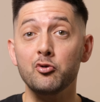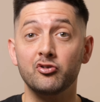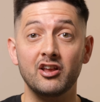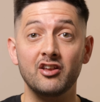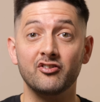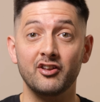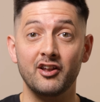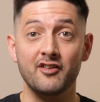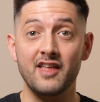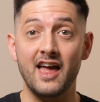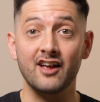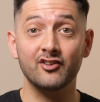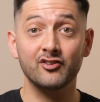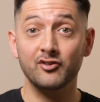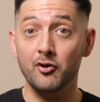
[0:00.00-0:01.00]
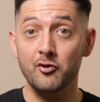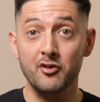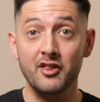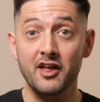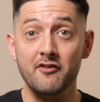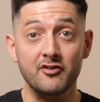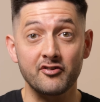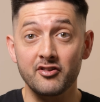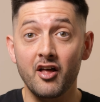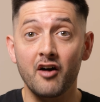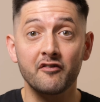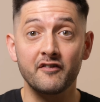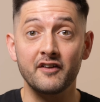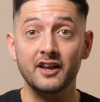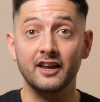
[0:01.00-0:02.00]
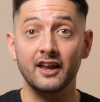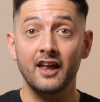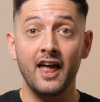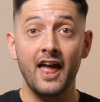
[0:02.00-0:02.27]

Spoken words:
sits at the desk, so there is nothing